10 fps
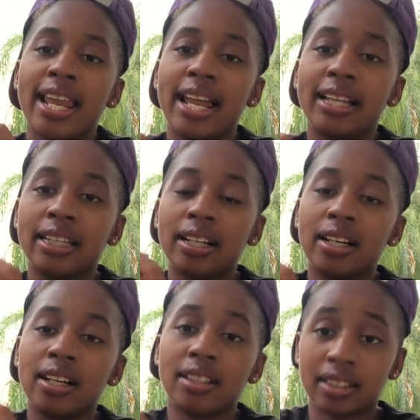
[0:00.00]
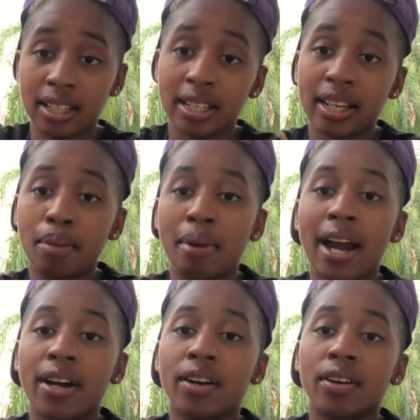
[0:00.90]
the end
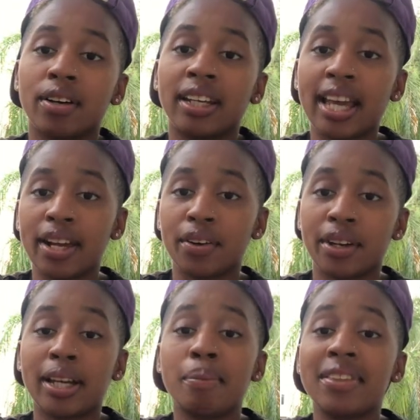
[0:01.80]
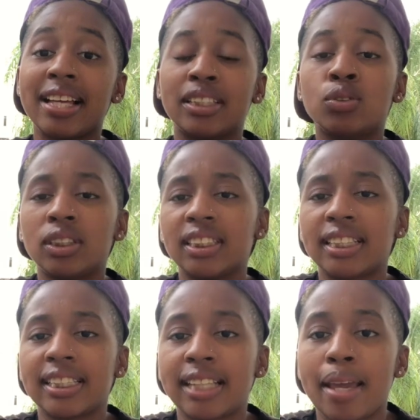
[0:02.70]
buyer later. It could be that, usually it's
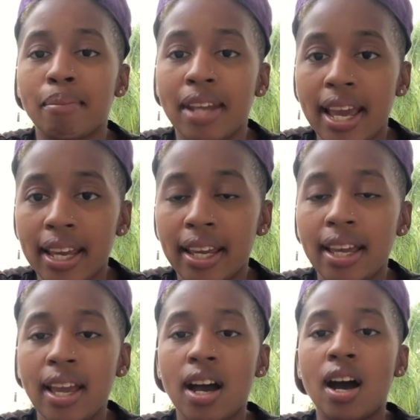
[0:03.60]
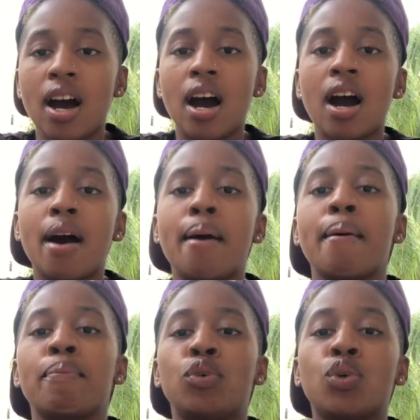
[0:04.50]
that same day.
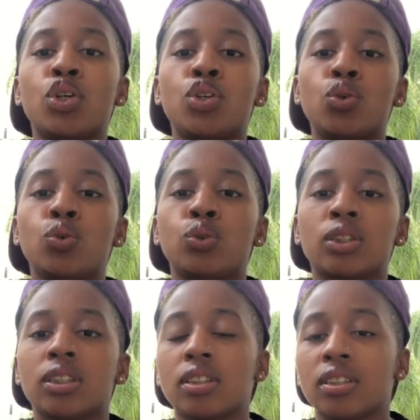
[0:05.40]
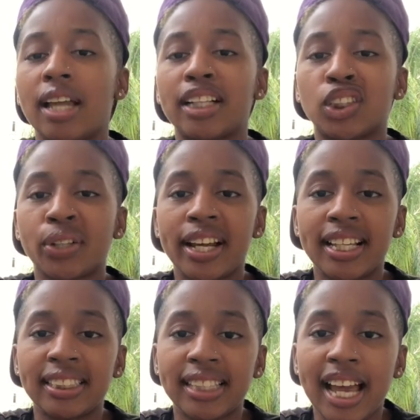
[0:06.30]
You can use like
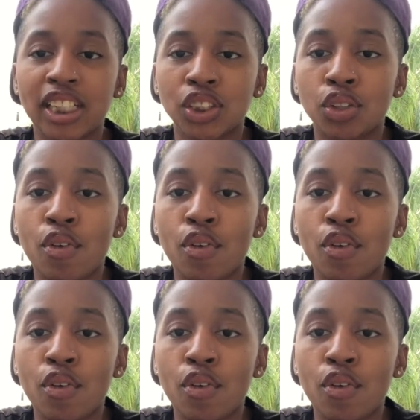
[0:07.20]
transactional